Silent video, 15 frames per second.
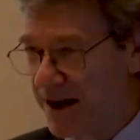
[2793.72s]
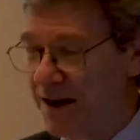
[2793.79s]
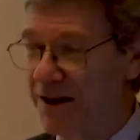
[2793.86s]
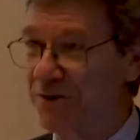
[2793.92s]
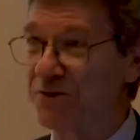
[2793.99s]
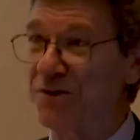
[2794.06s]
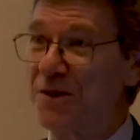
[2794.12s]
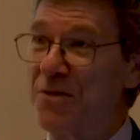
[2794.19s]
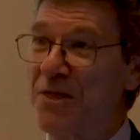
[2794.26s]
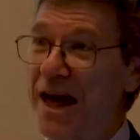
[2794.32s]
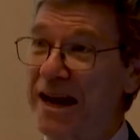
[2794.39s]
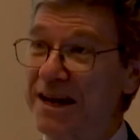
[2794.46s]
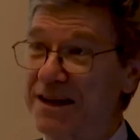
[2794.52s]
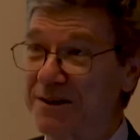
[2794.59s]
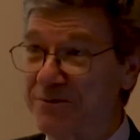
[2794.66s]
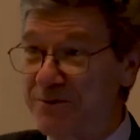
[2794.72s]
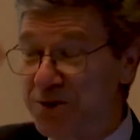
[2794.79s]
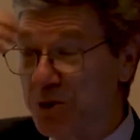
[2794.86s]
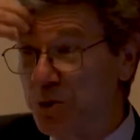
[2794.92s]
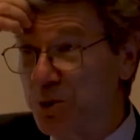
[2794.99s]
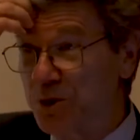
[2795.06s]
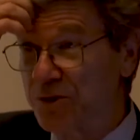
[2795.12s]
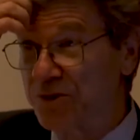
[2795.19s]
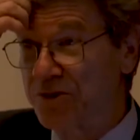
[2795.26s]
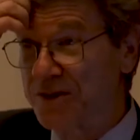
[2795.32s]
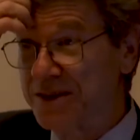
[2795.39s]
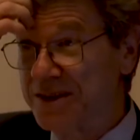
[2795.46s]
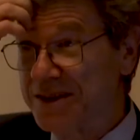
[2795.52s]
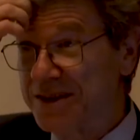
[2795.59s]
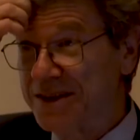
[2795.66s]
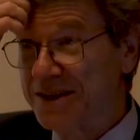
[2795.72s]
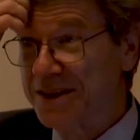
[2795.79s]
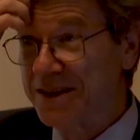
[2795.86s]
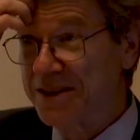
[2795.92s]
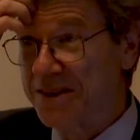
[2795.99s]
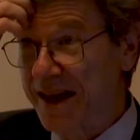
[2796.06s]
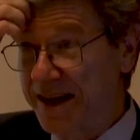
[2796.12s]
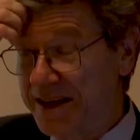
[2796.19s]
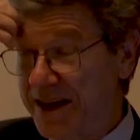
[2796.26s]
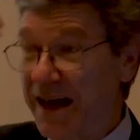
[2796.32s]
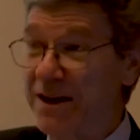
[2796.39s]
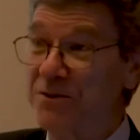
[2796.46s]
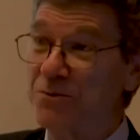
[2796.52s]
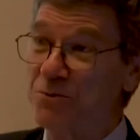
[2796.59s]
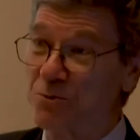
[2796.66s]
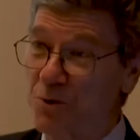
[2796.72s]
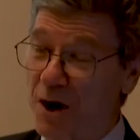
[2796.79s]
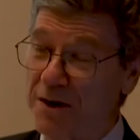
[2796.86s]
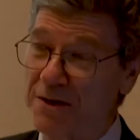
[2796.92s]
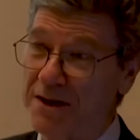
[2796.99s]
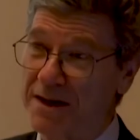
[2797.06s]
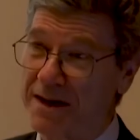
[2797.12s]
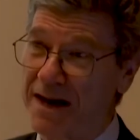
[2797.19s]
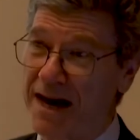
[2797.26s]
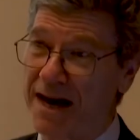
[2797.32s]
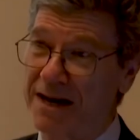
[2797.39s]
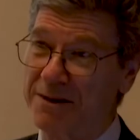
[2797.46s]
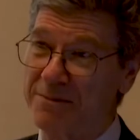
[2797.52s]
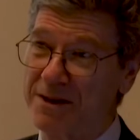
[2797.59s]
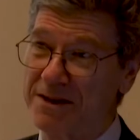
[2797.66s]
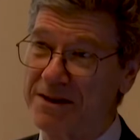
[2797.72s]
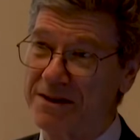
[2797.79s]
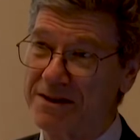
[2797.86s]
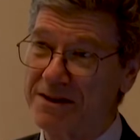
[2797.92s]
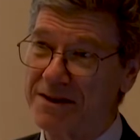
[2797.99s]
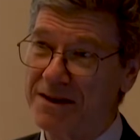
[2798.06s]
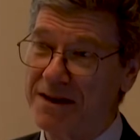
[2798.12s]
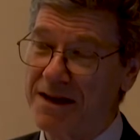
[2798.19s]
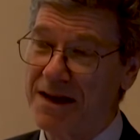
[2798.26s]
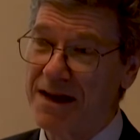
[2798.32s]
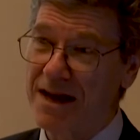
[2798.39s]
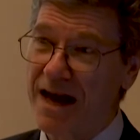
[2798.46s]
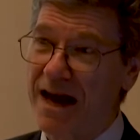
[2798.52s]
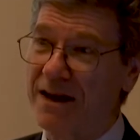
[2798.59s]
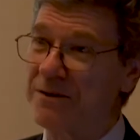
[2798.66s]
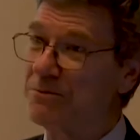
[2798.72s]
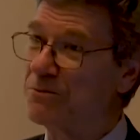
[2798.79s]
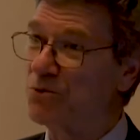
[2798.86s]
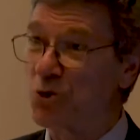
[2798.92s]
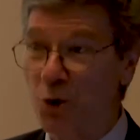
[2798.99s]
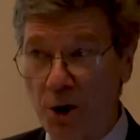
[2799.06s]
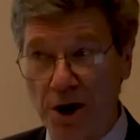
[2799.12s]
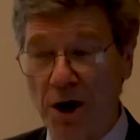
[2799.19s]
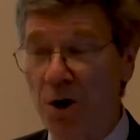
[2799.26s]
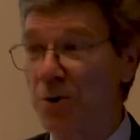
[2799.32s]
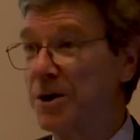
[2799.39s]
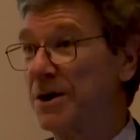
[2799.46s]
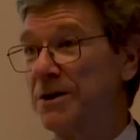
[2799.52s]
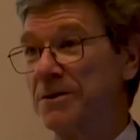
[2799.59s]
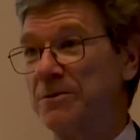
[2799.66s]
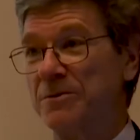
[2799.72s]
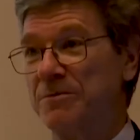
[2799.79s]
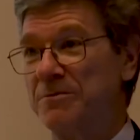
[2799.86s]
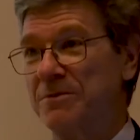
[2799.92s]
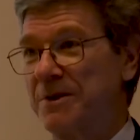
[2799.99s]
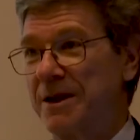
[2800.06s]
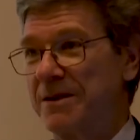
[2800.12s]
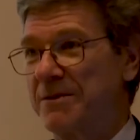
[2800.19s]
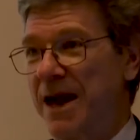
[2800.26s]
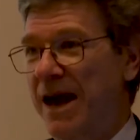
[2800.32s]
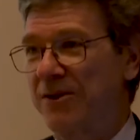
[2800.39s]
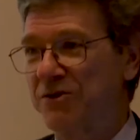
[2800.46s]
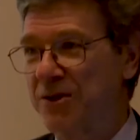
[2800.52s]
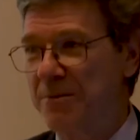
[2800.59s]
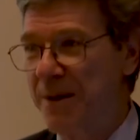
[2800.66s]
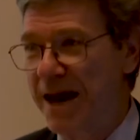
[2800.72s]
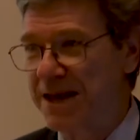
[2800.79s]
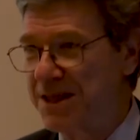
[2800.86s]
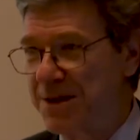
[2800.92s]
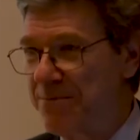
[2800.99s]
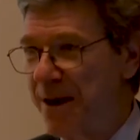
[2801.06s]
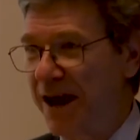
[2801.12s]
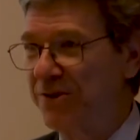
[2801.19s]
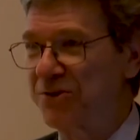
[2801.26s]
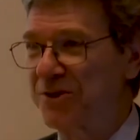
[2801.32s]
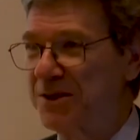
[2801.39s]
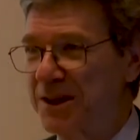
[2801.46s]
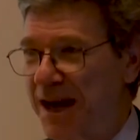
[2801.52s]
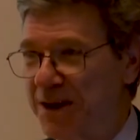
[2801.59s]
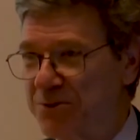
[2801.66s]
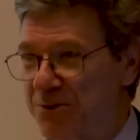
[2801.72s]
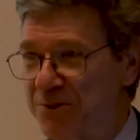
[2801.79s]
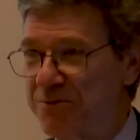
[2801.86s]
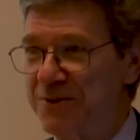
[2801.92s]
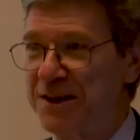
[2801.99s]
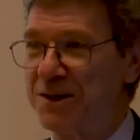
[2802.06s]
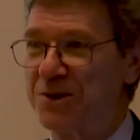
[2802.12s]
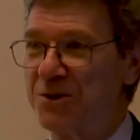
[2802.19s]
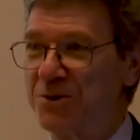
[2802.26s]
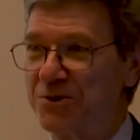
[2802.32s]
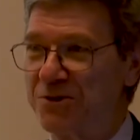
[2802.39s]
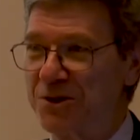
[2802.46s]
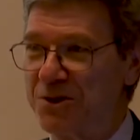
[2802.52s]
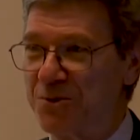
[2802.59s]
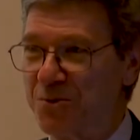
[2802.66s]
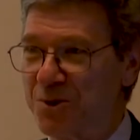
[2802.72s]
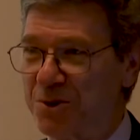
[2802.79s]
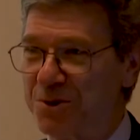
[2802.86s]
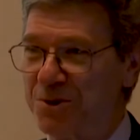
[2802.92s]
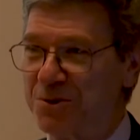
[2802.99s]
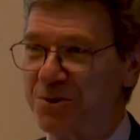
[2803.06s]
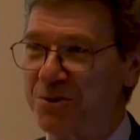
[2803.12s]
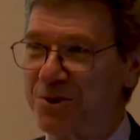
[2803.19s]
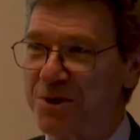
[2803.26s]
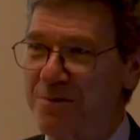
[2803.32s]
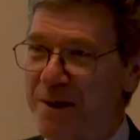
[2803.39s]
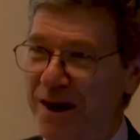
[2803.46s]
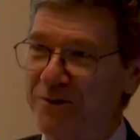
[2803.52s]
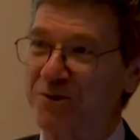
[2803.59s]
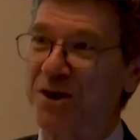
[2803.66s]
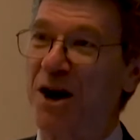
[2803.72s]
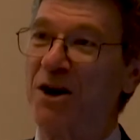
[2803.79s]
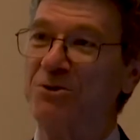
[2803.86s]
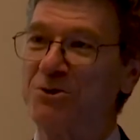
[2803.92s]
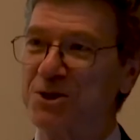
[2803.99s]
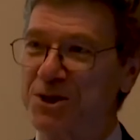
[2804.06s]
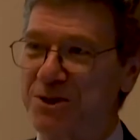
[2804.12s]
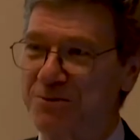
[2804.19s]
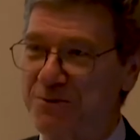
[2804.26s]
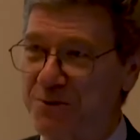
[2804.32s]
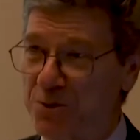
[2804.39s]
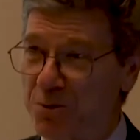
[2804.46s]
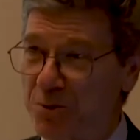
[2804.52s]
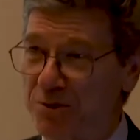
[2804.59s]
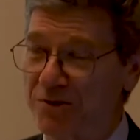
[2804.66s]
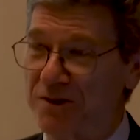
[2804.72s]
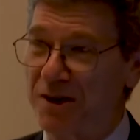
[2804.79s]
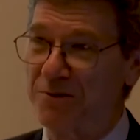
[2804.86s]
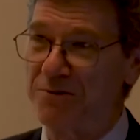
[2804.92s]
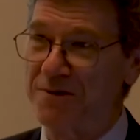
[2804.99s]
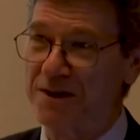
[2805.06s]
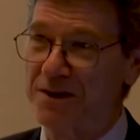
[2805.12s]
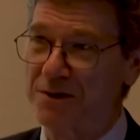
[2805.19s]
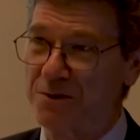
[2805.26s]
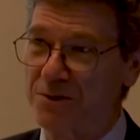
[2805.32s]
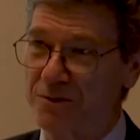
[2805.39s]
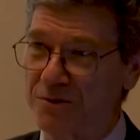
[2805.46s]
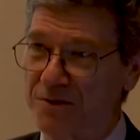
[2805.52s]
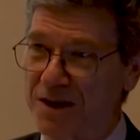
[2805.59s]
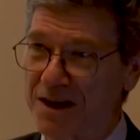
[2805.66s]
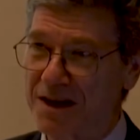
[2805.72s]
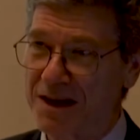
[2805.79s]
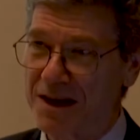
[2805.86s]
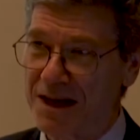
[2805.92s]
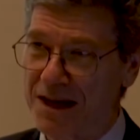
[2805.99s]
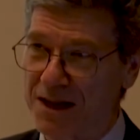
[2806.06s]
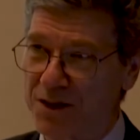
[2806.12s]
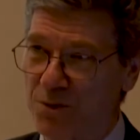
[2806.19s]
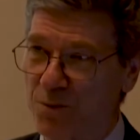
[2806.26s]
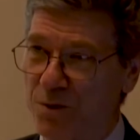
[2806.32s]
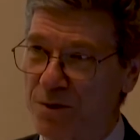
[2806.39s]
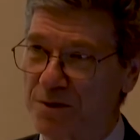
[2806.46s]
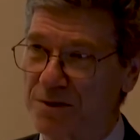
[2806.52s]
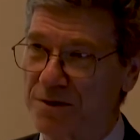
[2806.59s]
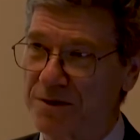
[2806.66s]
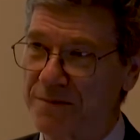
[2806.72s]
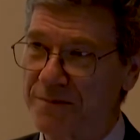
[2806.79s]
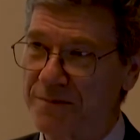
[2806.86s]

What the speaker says: synthetic fuels that can run the economy. And Toyota has to make the best electric vehicles in the world, or the best hydrogen fuel cell vehicles in the world.